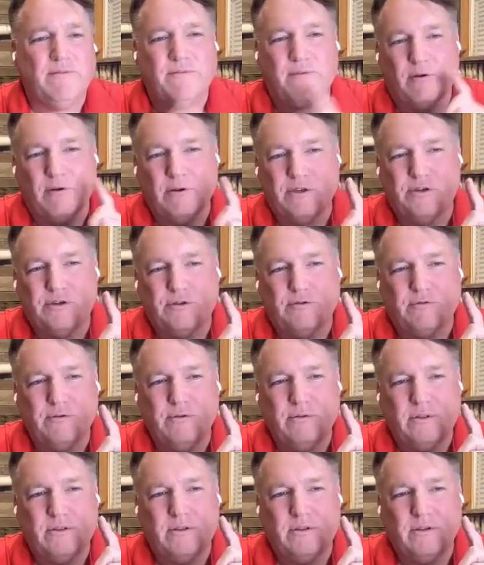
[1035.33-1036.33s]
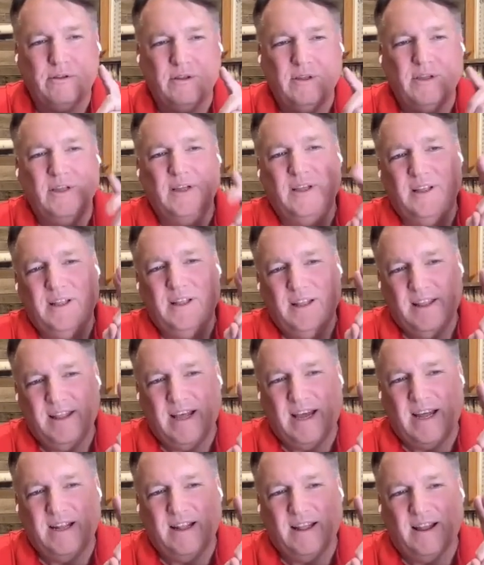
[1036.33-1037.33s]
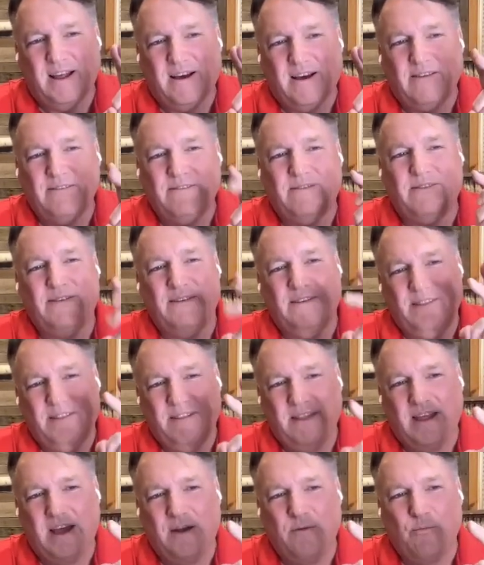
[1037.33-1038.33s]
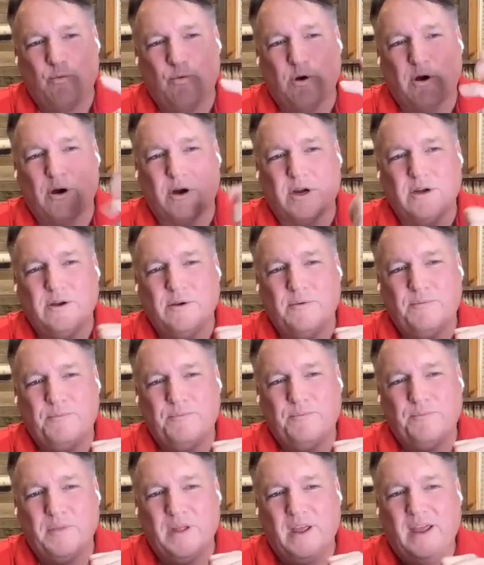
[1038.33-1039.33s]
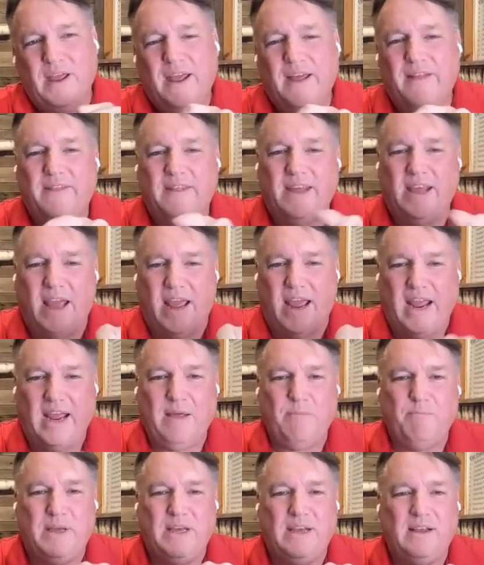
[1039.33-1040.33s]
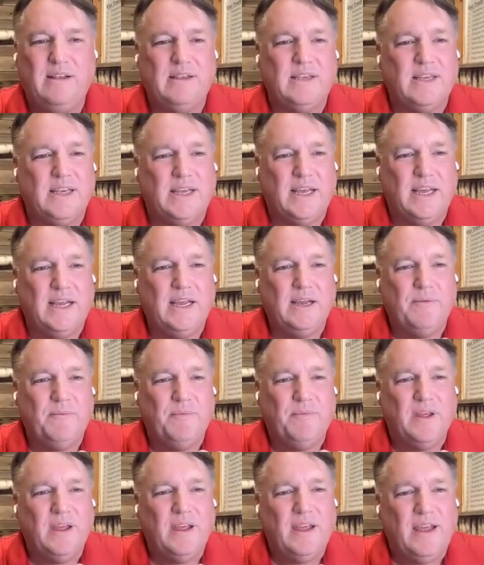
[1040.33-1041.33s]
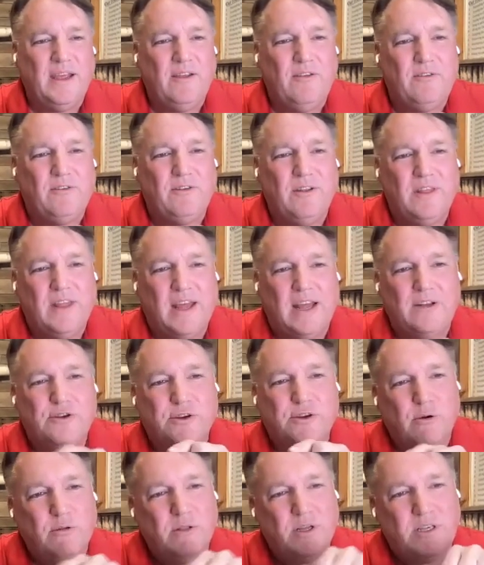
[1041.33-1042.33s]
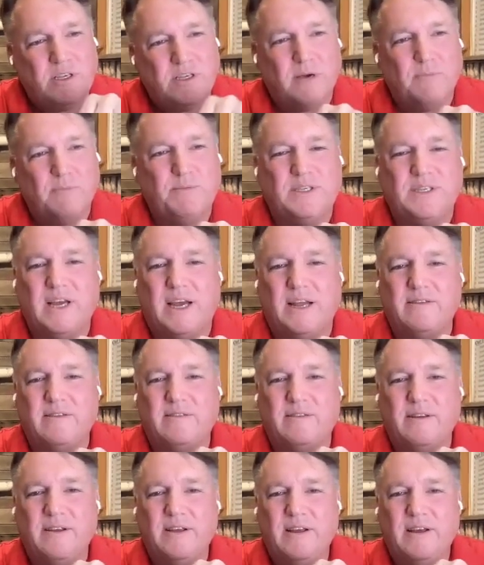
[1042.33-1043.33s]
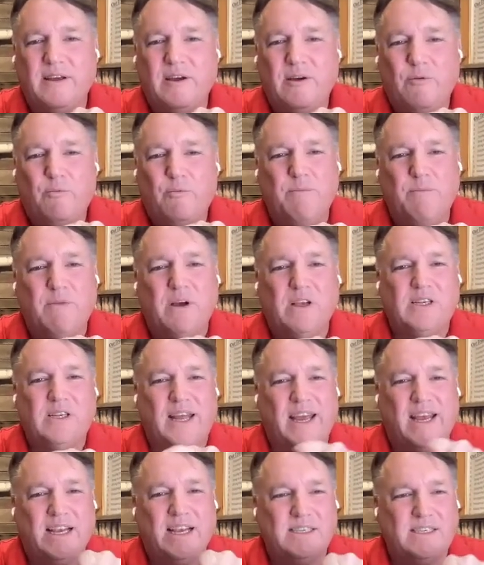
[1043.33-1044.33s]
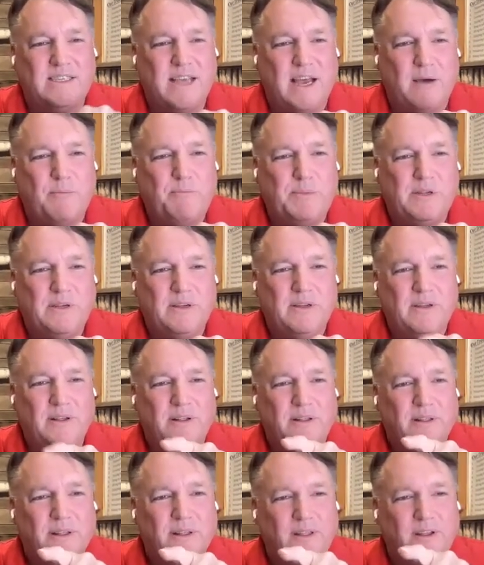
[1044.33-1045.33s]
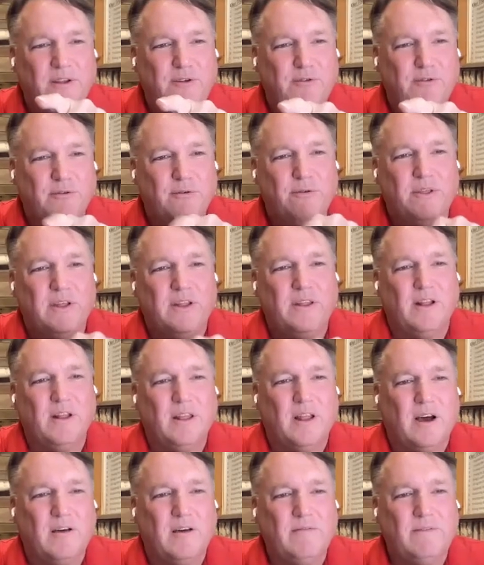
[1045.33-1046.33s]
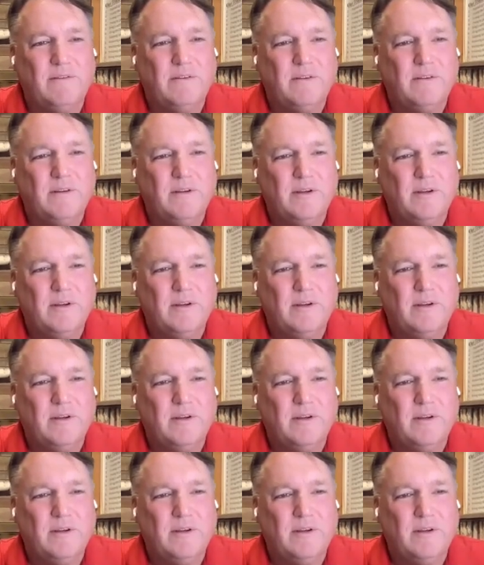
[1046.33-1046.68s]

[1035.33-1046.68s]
First truth, then love, then work. And the ABC is to then show the subsets. We must accept the truth and the love.